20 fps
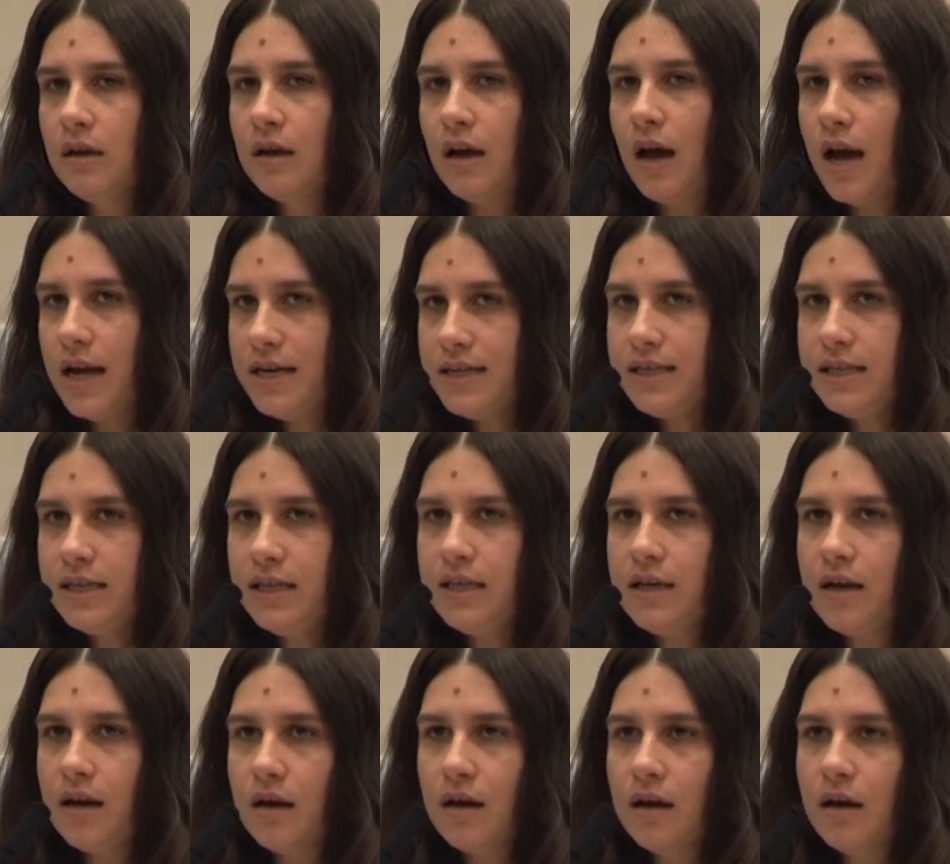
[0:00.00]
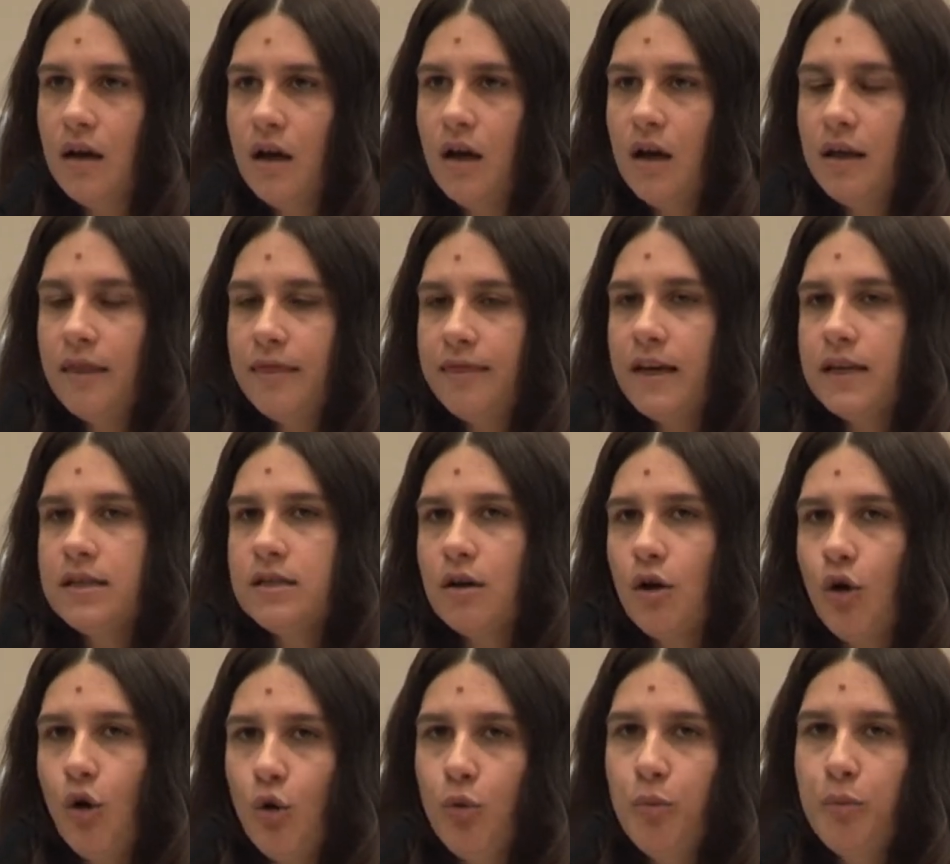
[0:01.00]
idea that
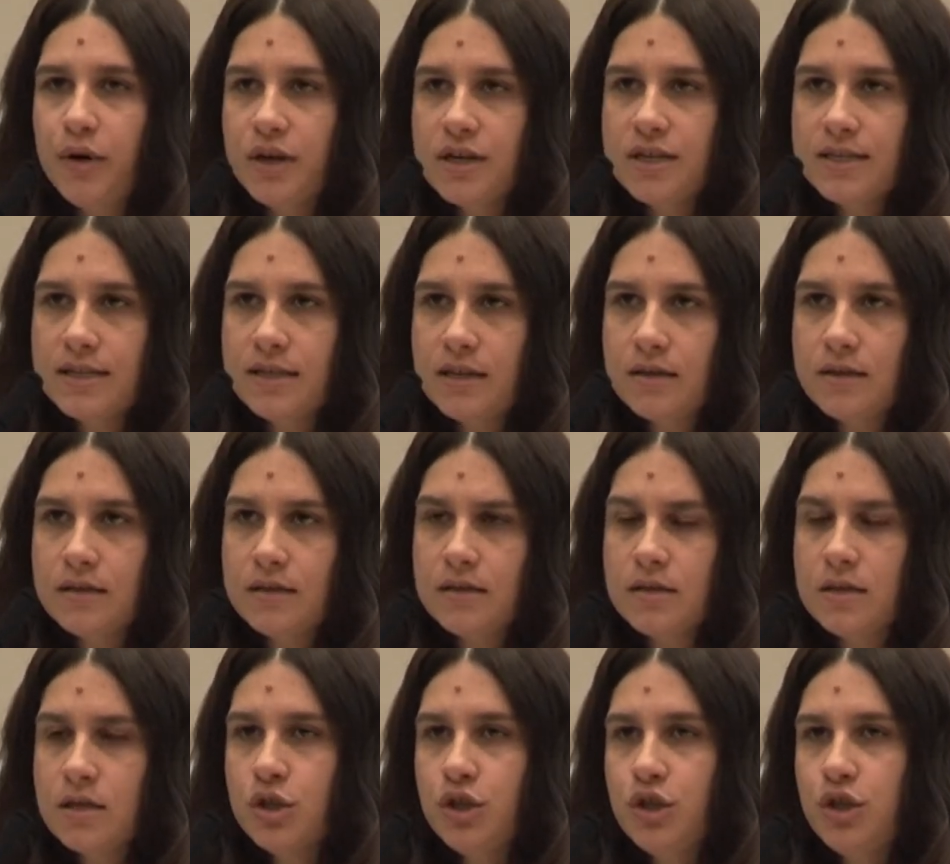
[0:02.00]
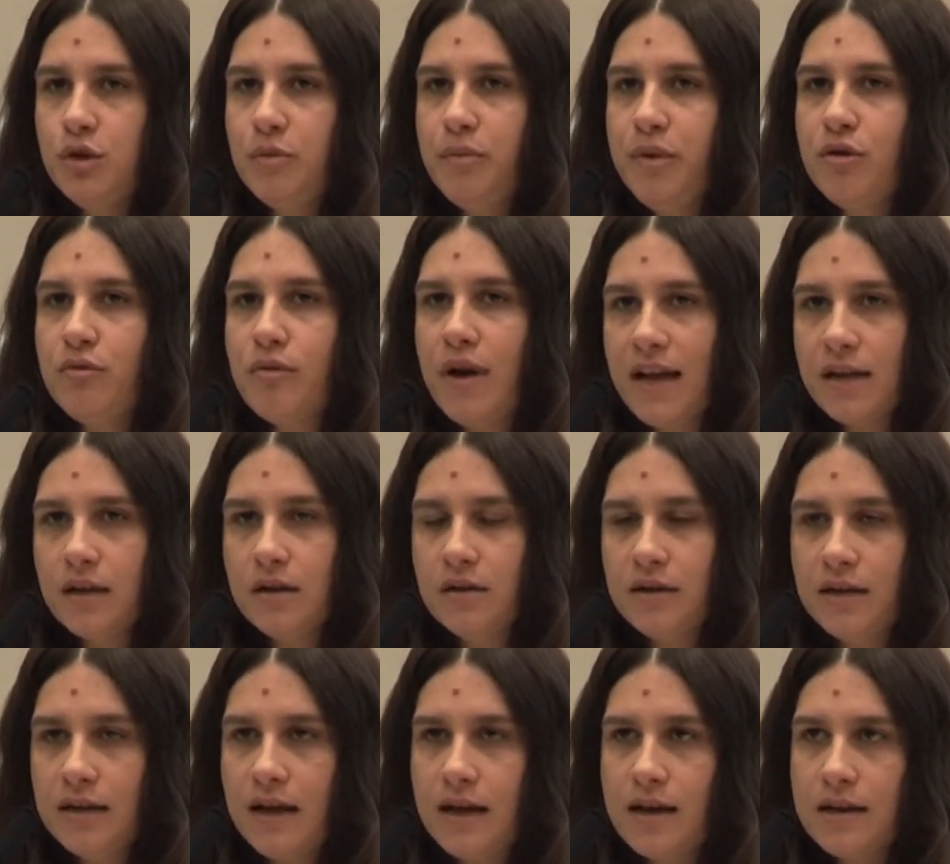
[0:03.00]
all persons should be
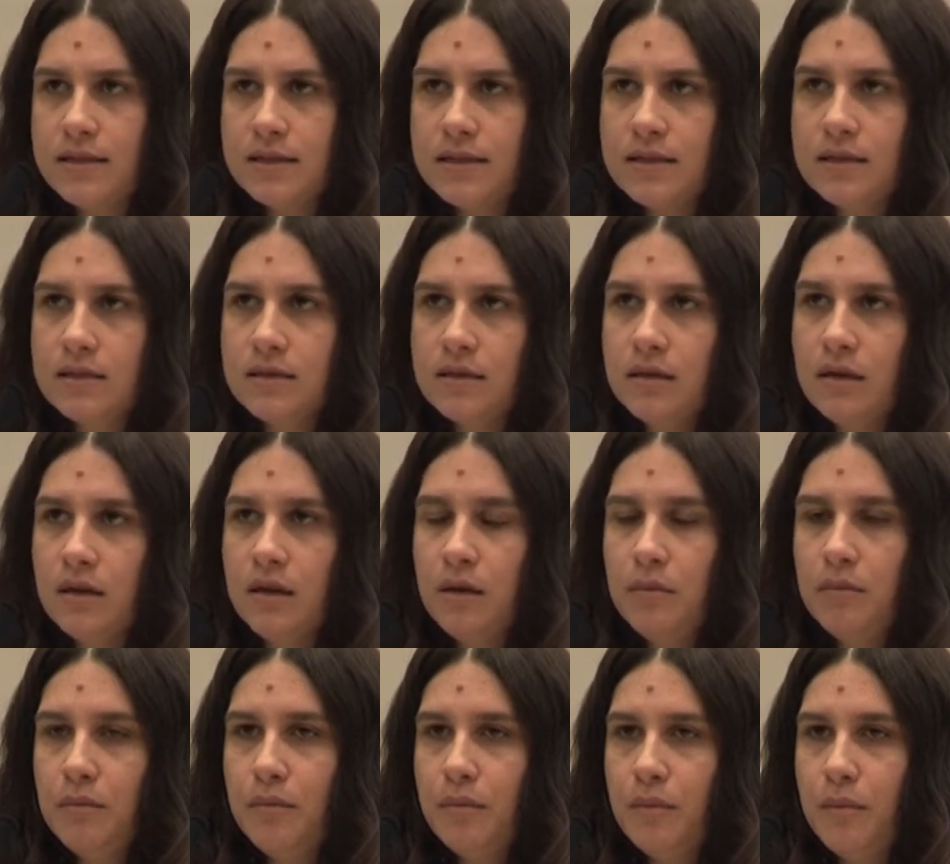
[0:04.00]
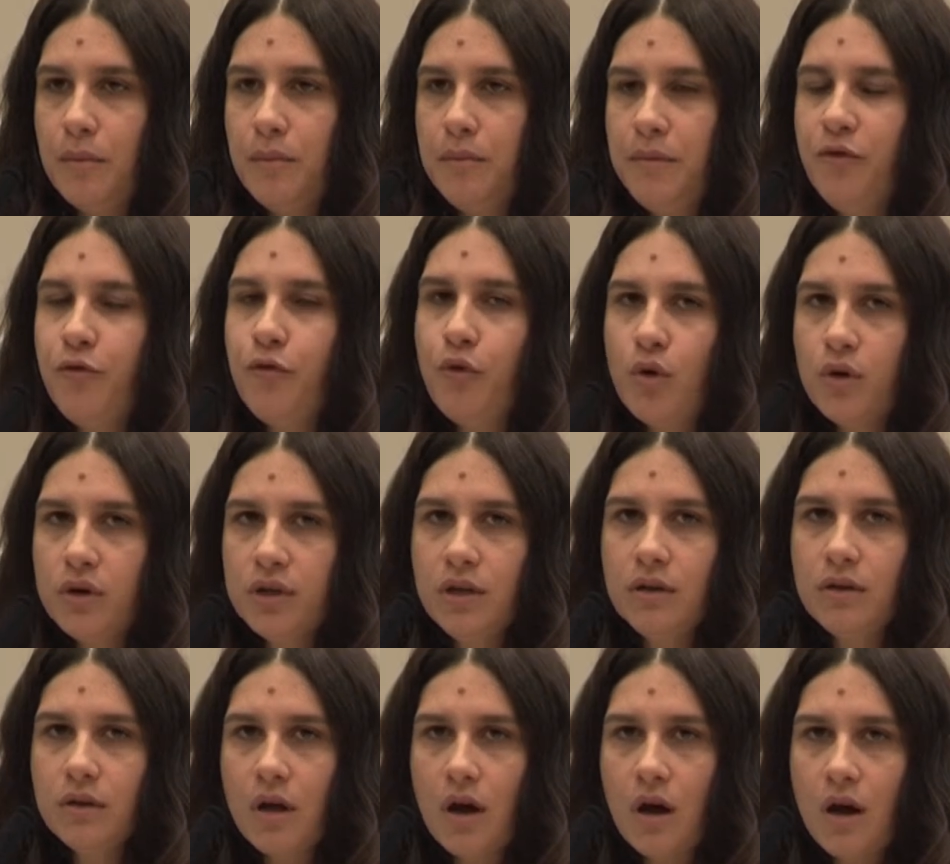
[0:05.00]
recognized before the
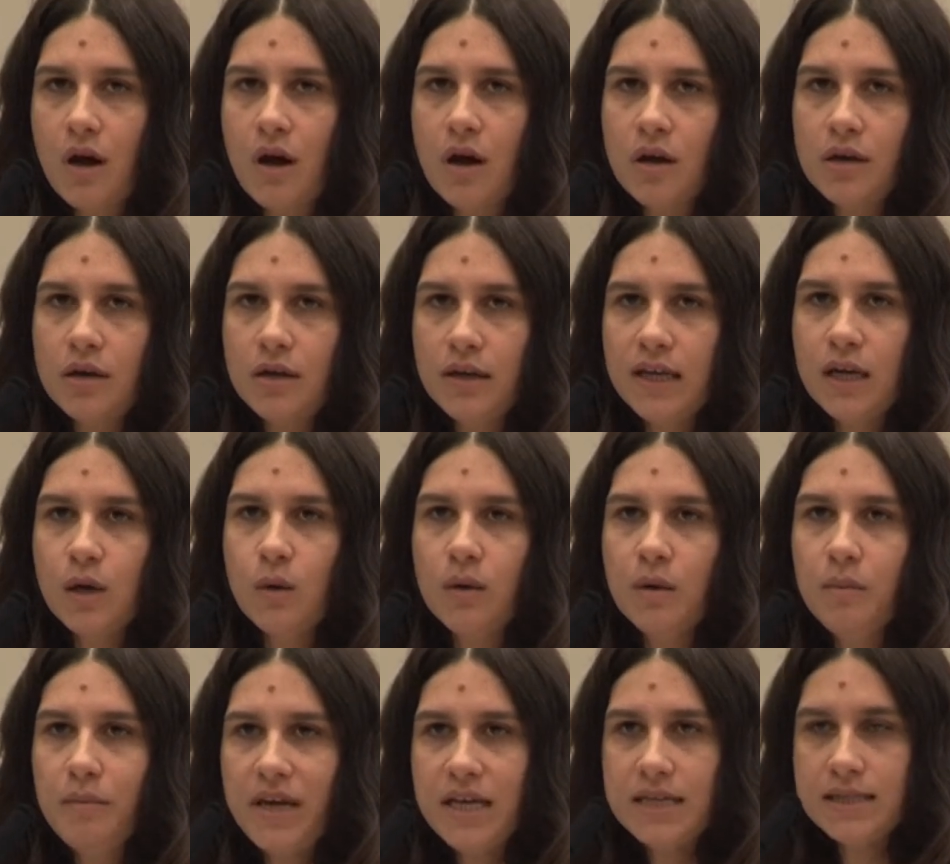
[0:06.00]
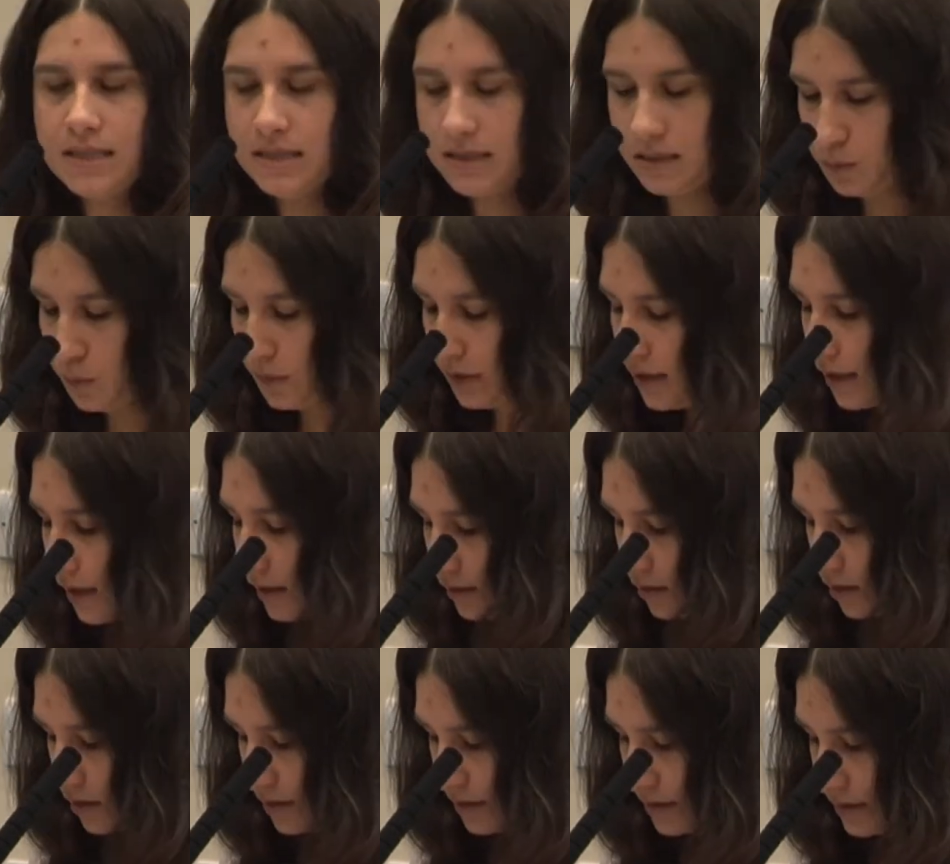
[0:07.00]
law on an equal basis with
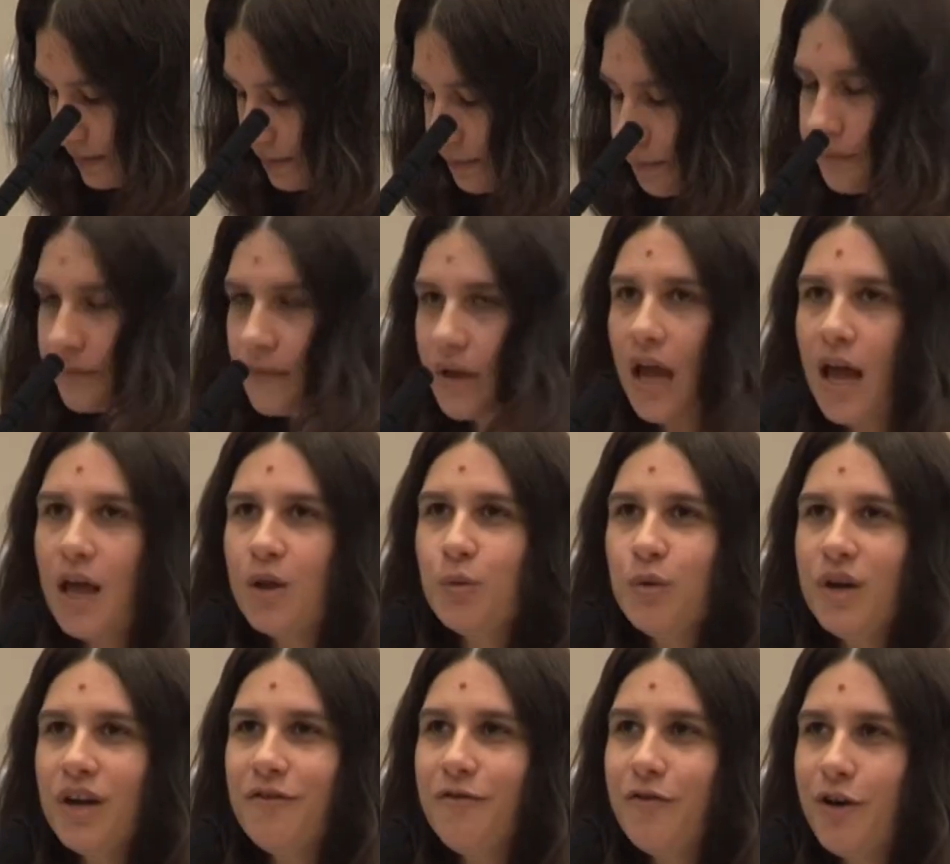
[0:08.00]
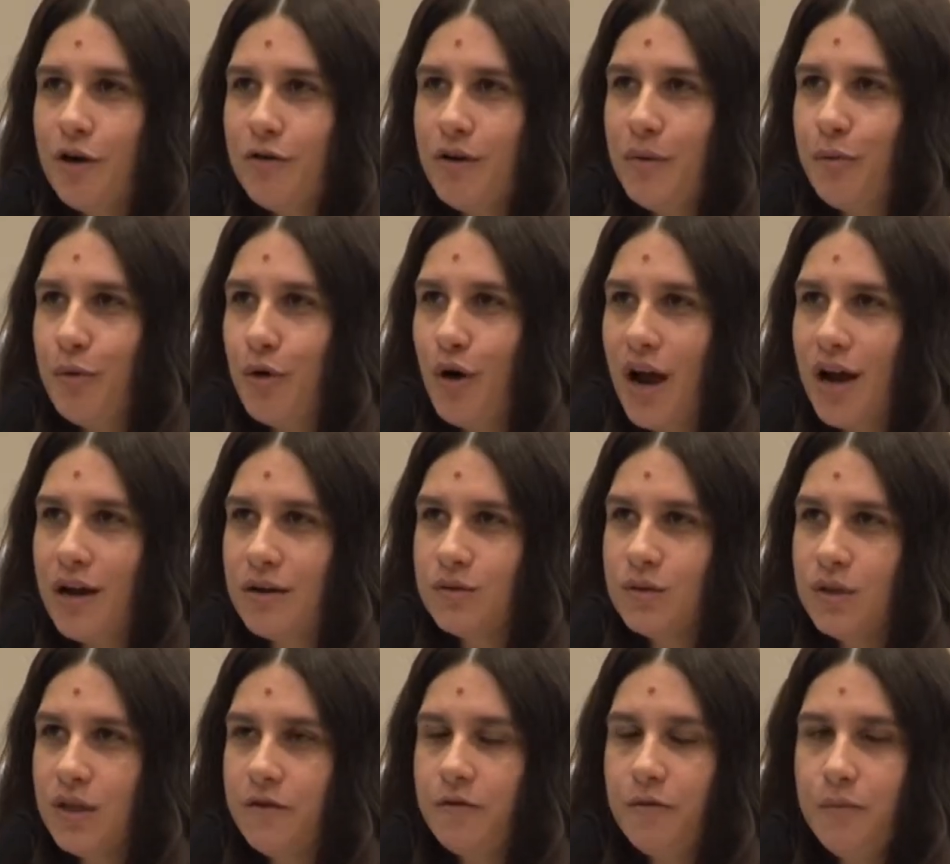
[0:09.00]
others. And we are very
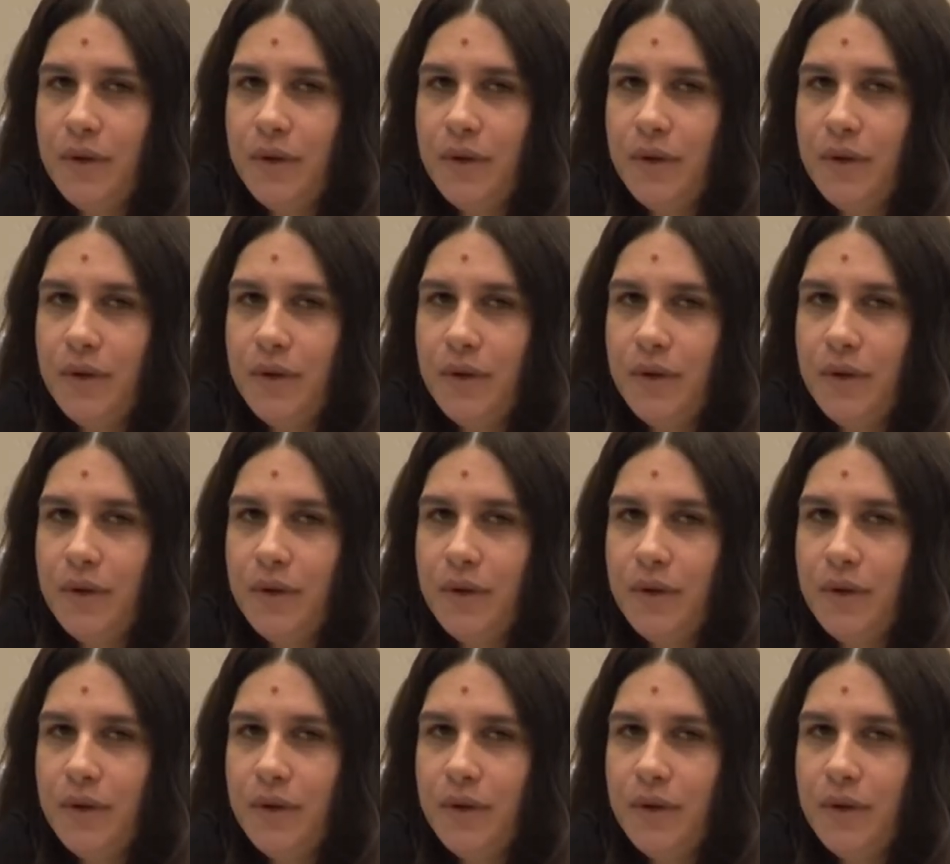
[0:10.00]
proud of